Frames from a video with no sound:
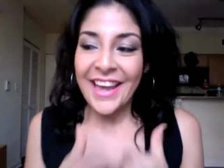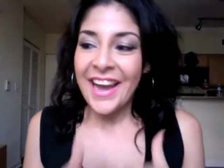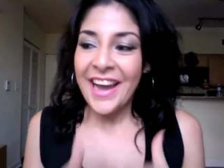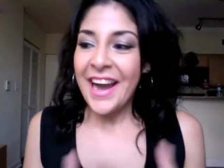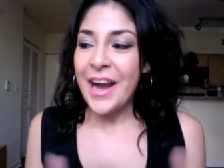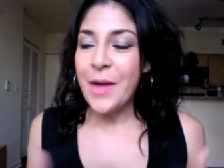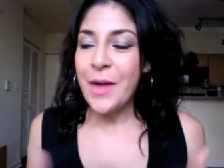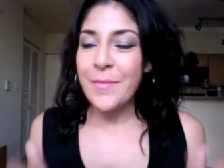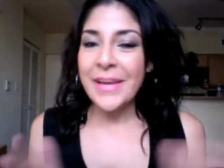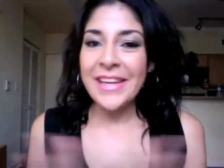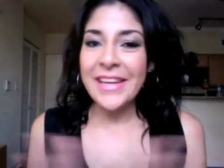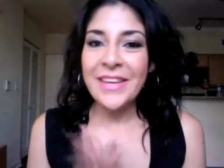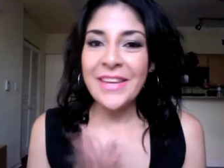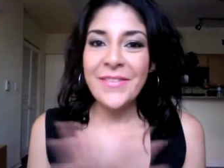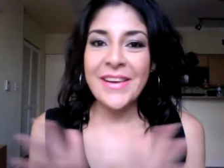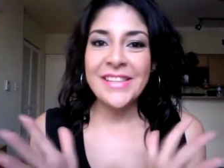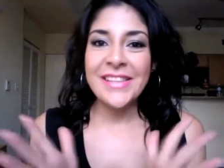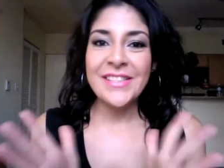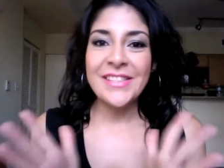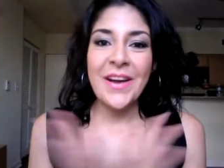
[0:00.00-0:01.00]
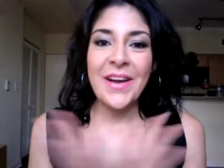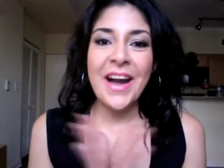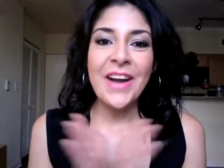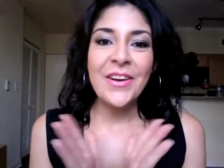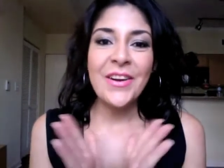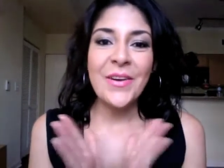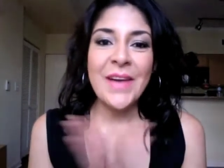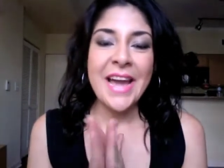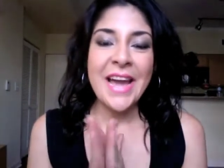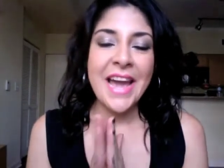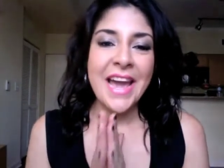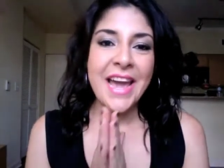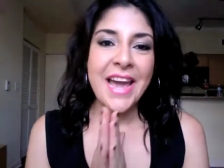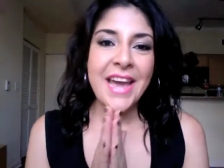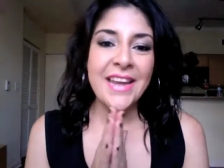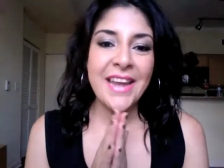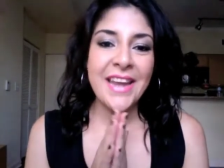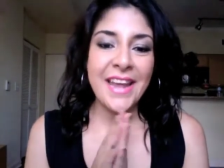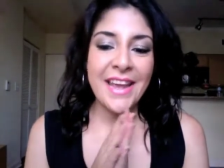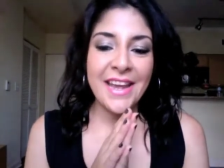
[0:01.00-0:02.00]
Um, anyway, so I'll go
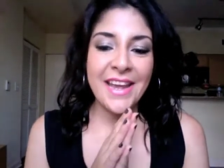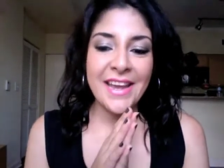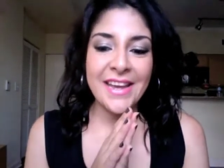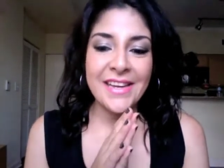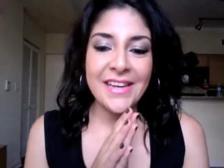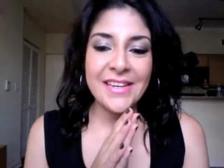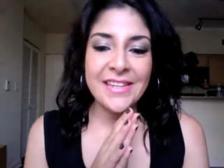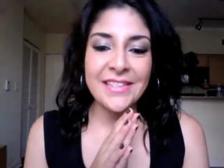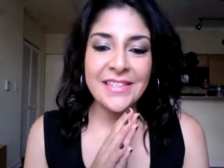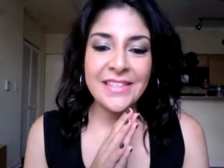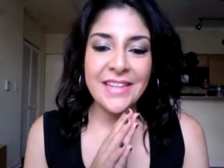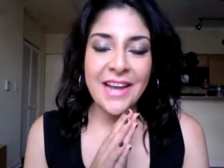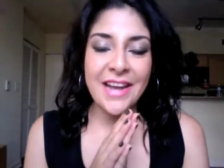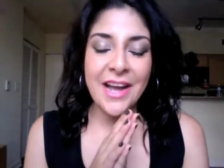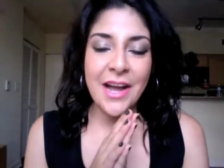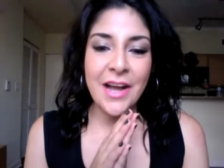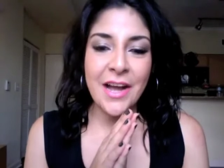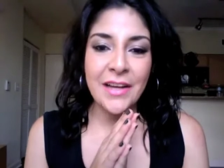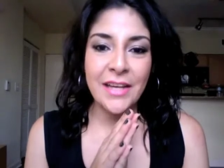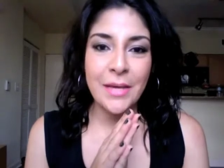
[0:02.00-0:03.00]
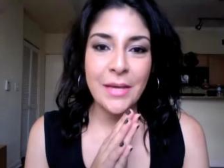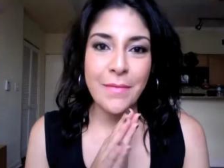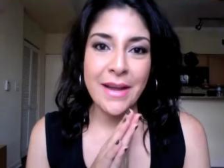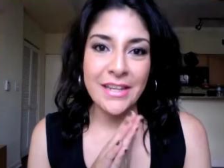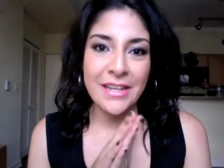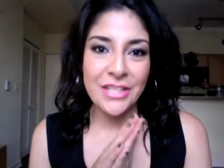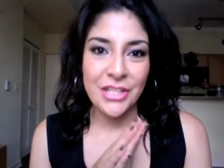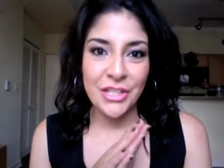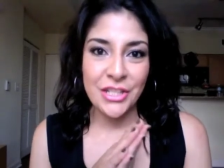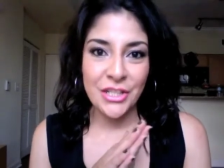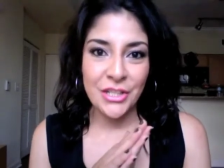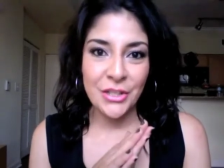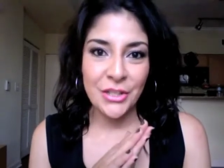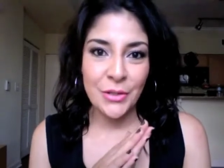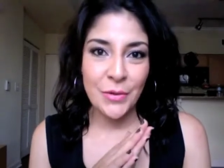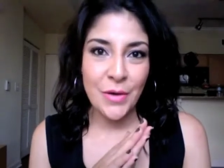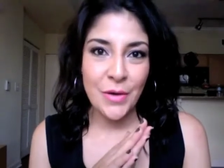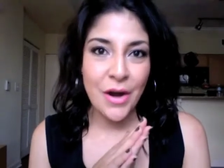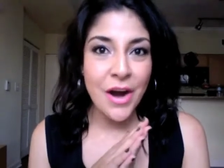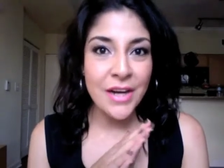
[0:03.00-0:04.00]
ahead and uh, get back to
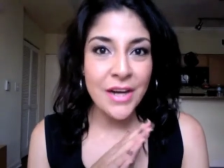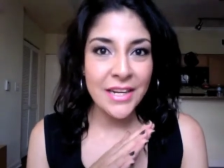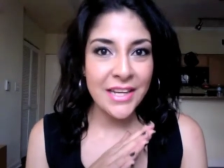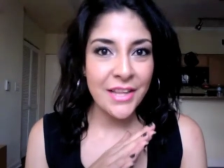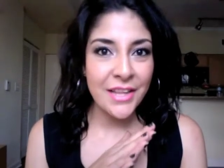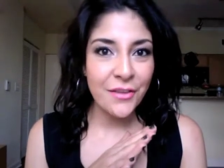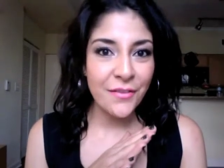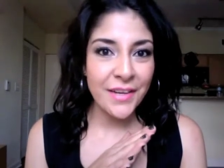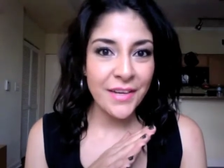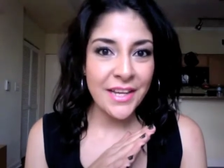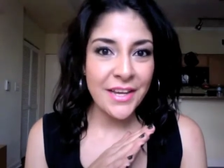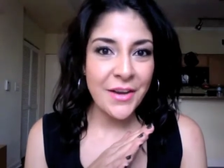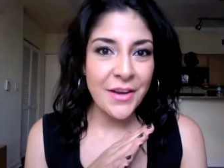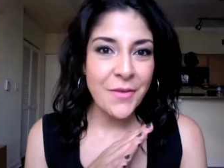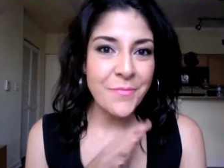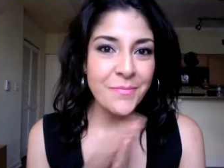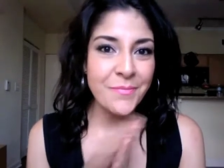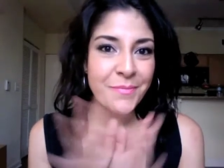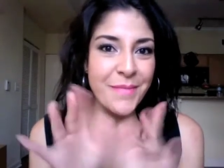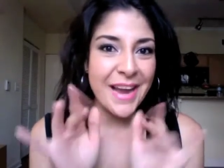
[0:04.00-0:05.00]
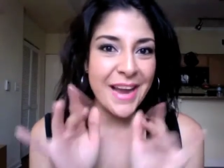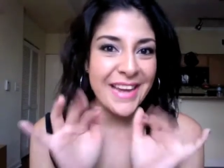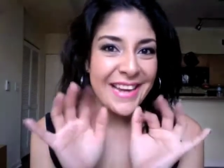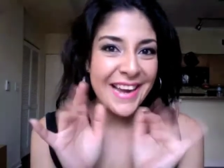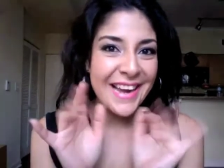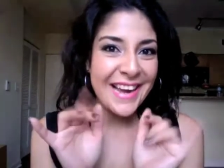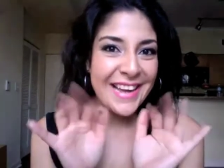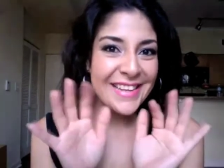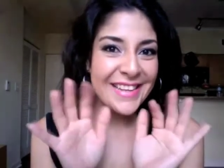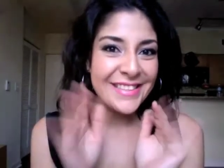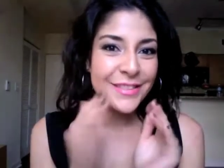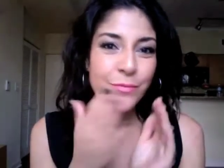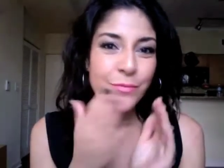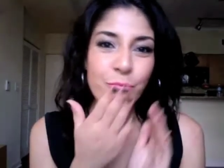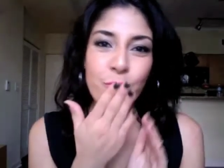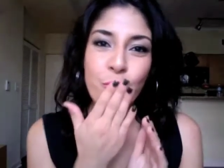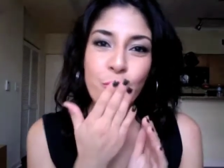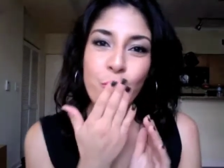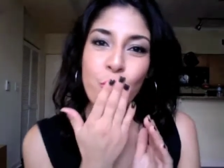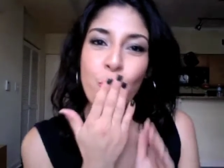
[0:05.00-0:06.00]
you on another video. Bye, guys.
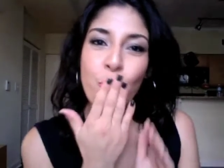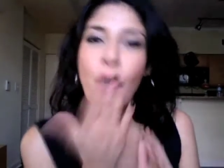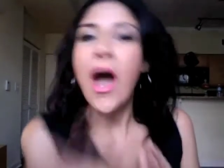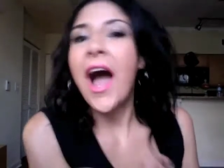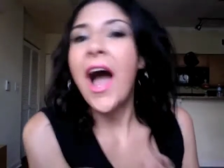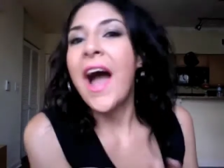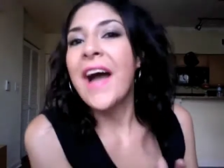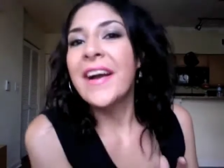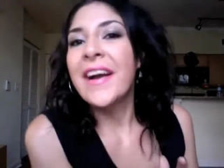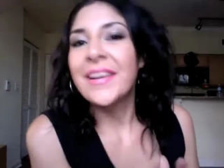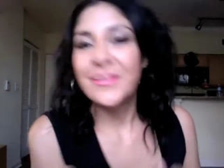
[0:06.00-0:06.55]
Mwah!